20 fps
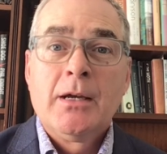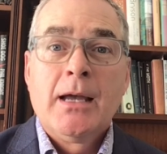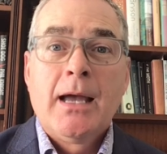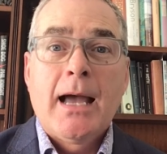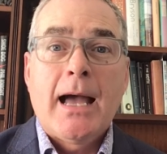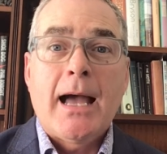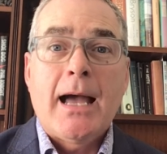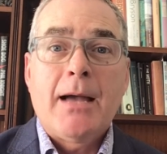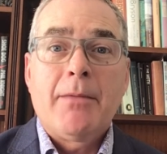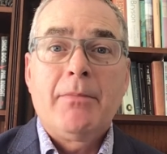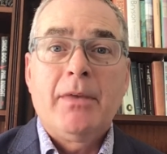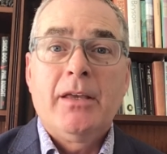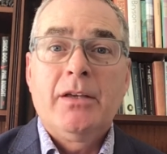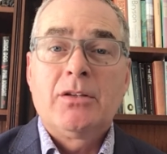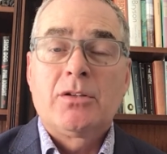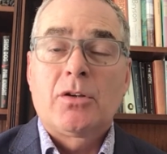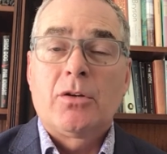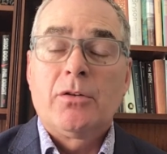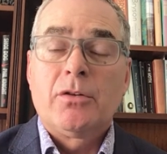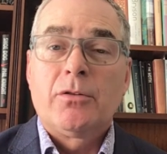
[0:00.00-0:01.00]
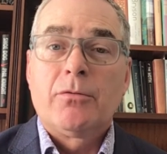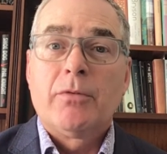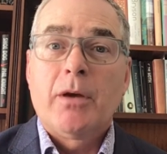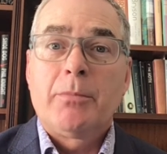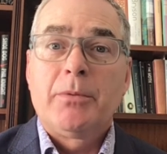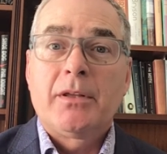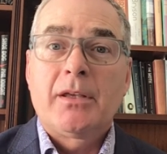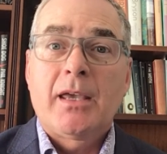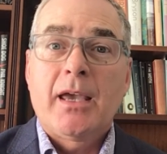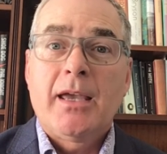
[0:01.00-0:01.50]
is going to
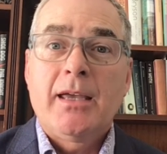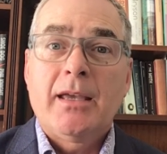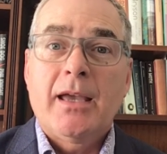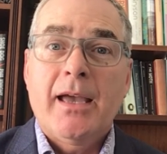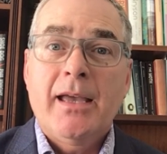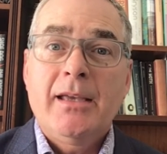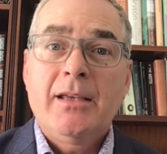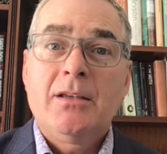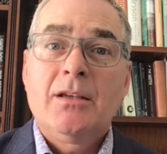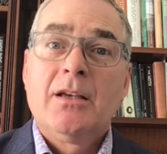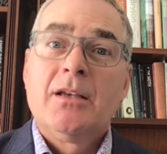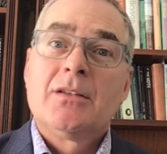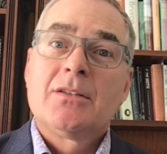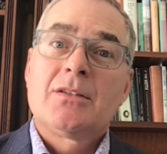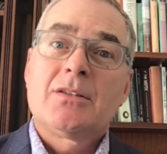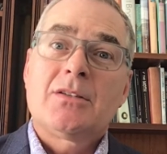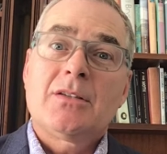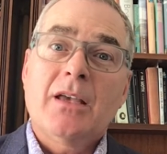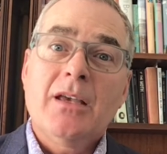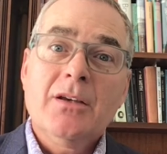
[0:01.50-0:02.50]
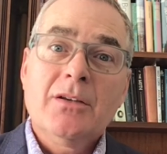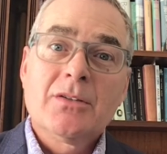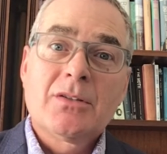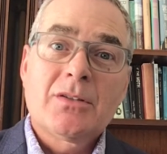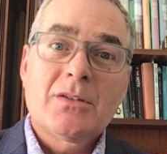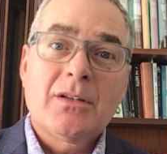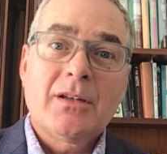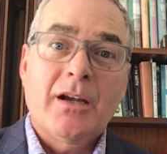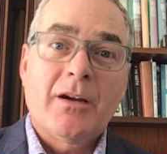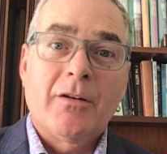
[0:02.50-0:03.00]
replicate a sales
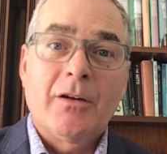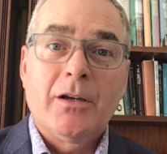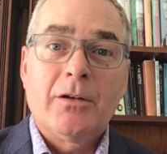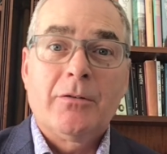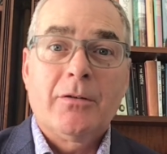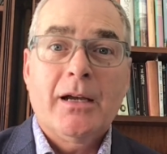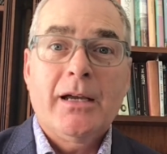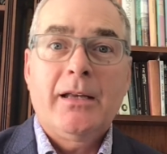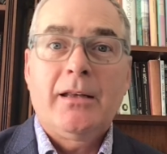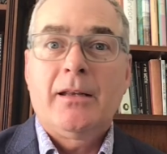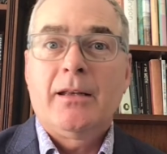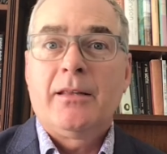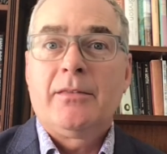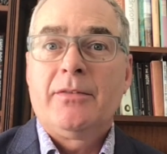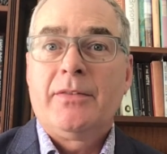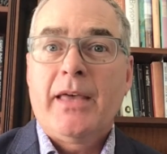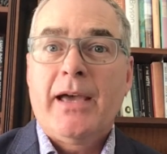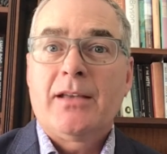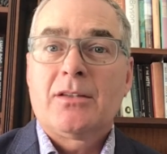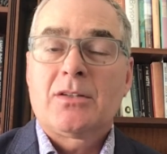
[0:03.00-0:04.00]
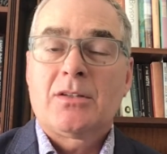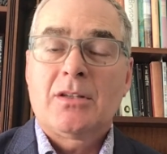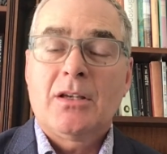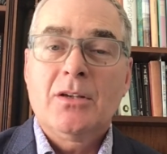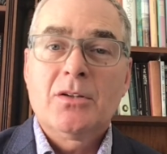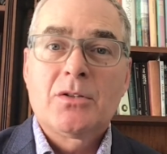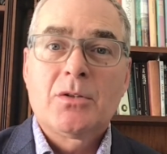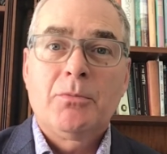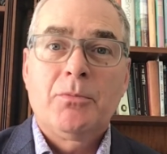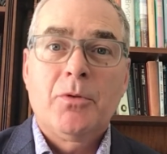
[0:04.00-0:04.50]
scenario, right? And that
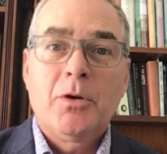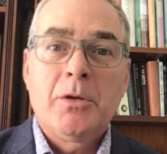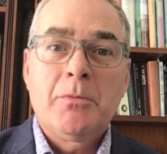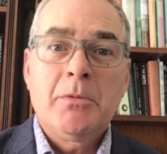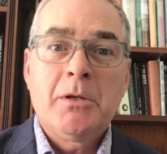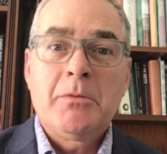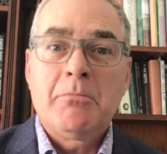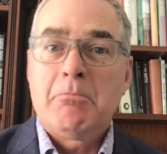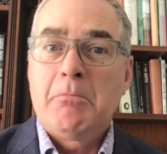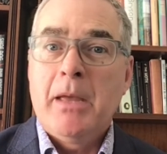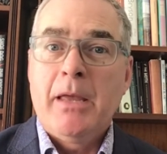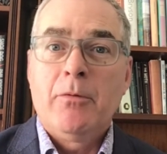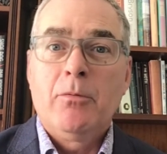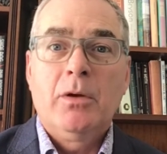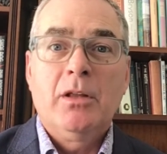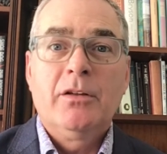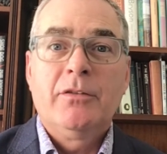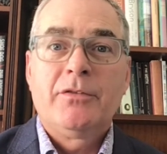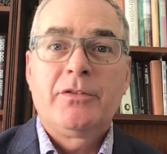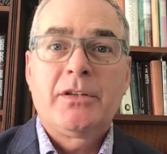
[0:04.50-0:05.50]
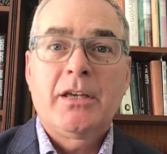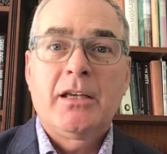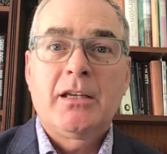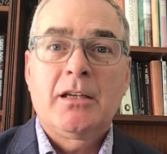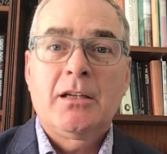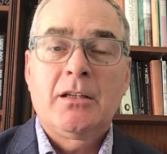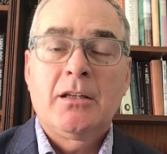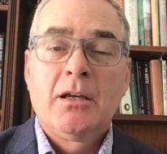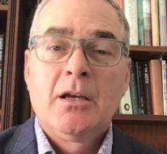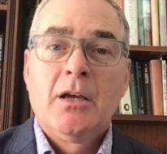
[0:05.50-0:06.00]
sales appointment may well have
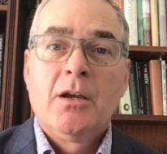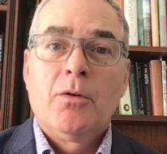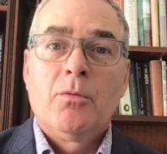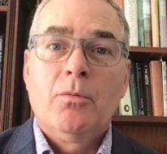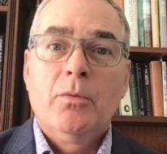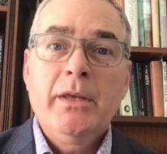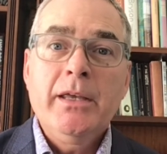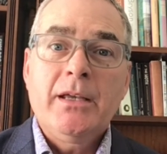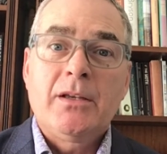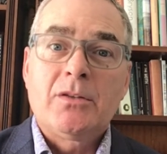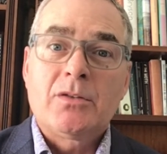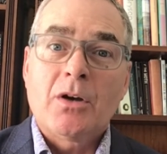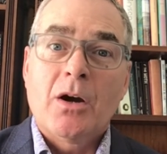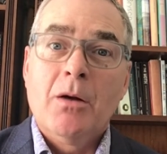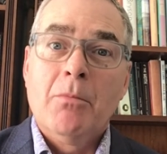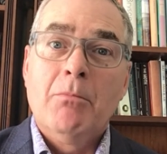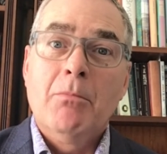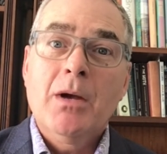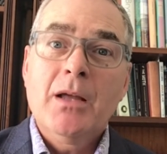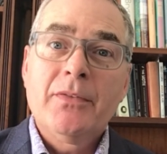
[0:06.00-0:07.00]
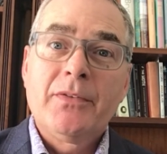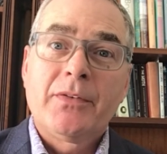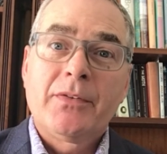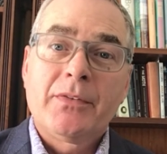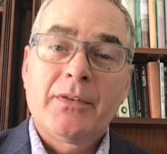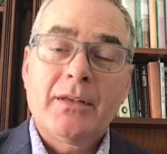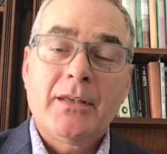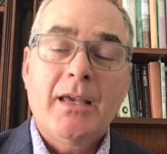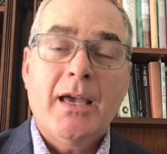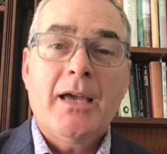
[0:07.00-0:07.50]
taken weeks or months
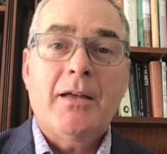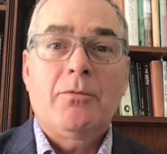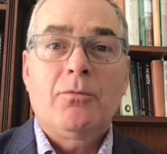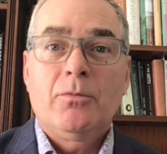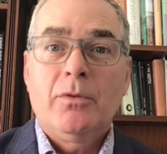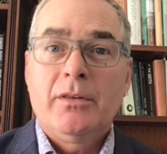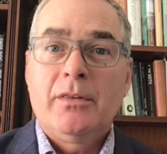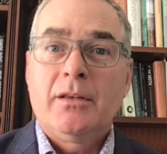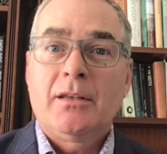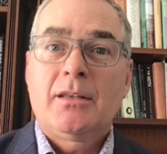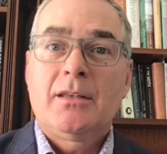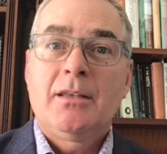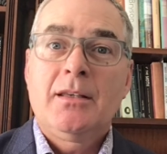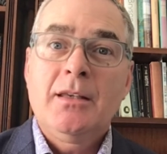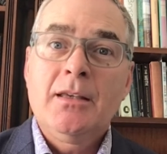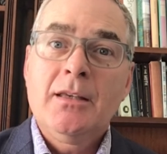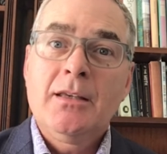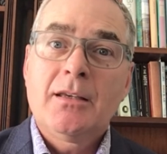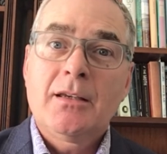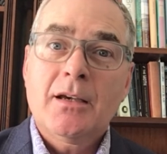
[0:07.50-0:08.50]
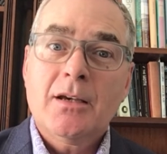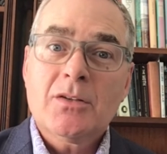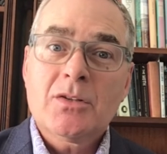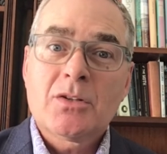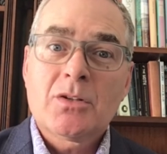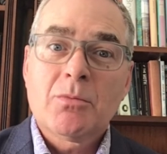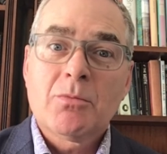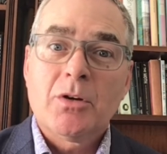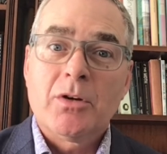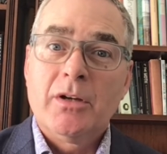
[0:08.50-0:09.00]
to get with a key
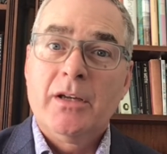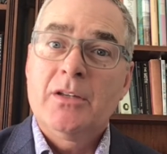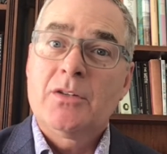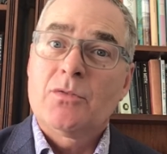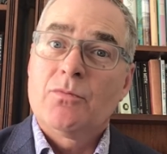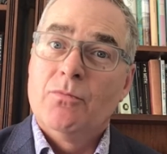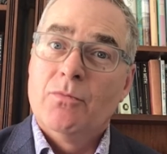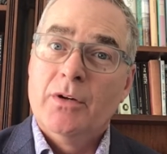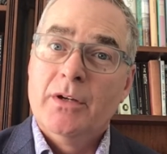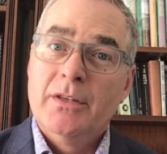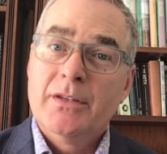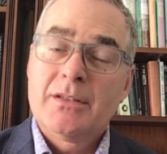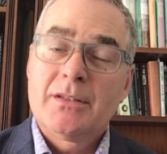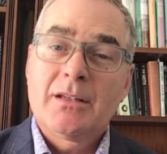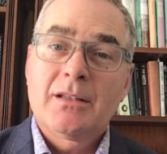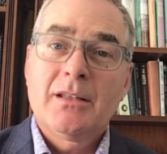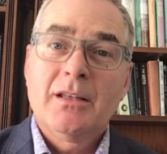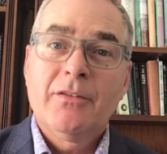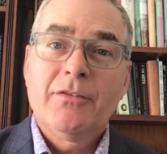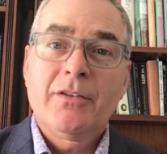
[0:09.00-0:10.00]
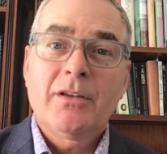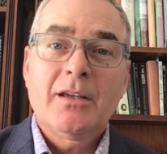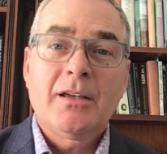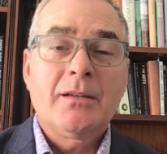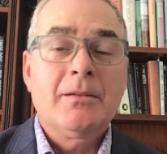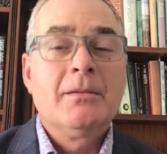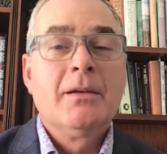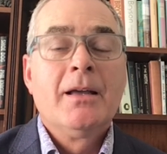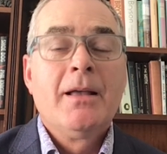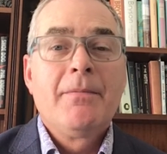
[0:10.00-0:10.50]
customer. It's really
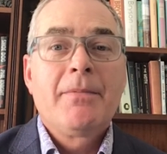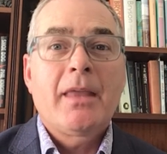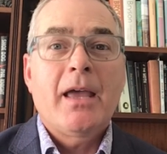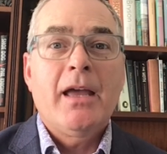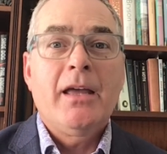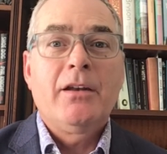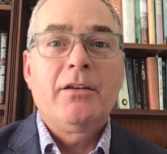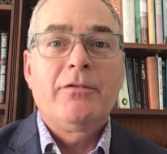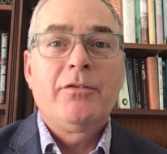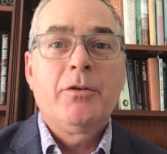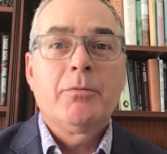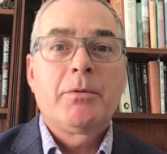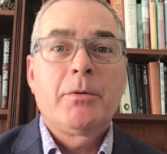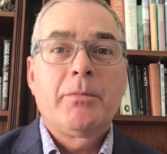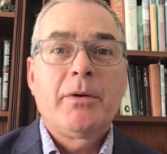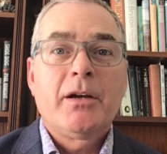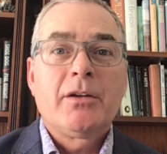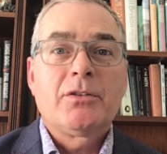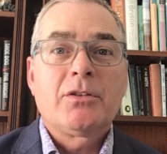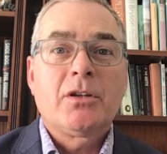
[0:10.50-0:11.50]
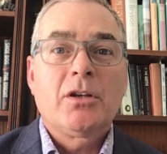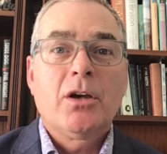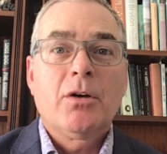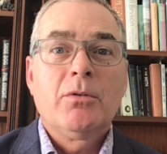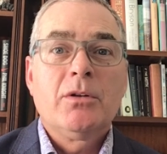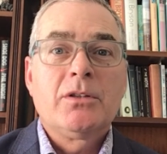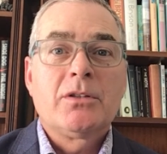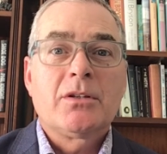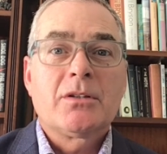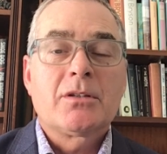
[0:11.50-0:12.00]
significant. And if you're prepared to go
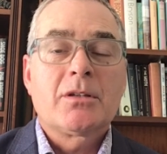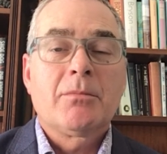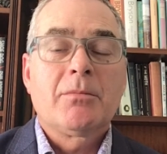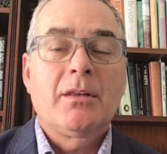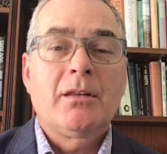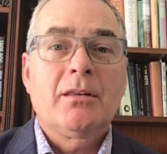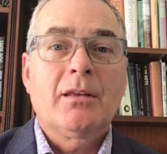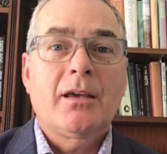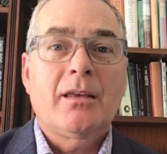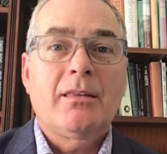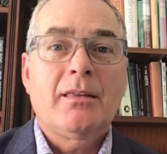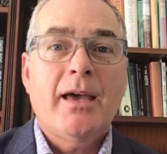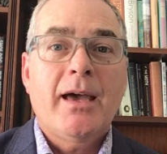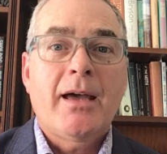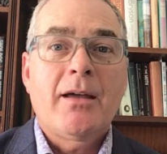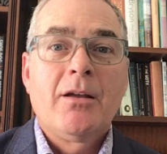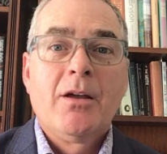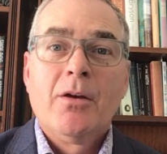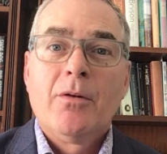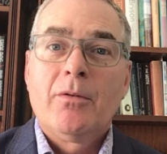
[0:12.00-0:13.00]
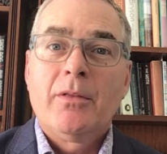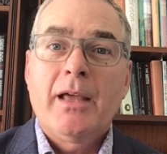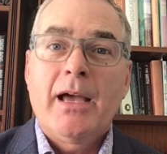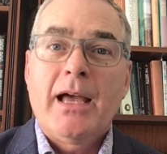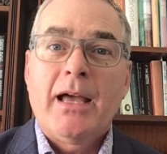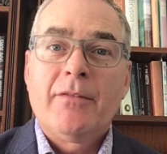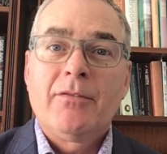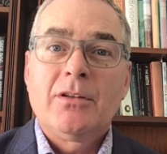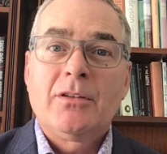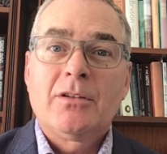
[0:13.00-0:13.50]
into something like that without
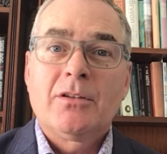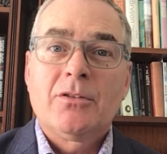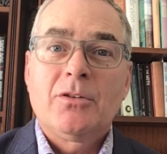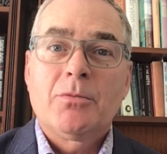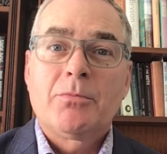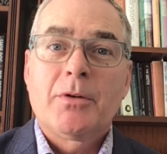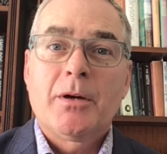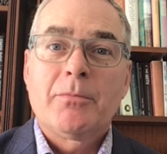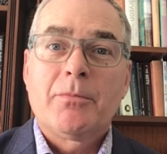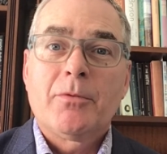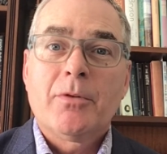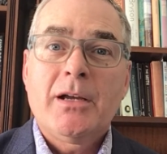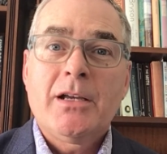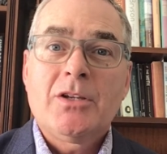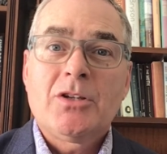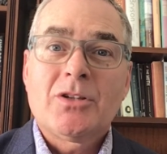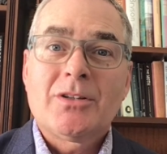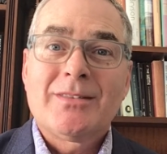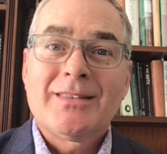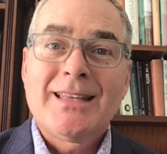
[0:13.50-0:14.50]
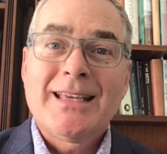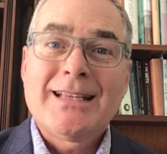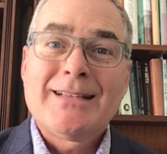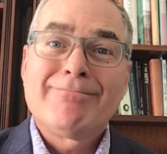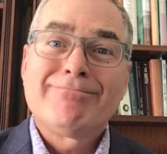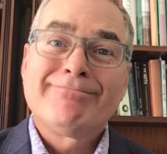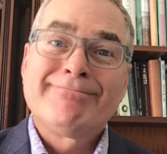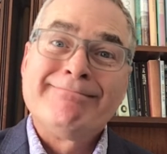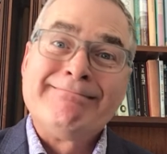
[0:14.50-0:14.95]
having done your preparation, then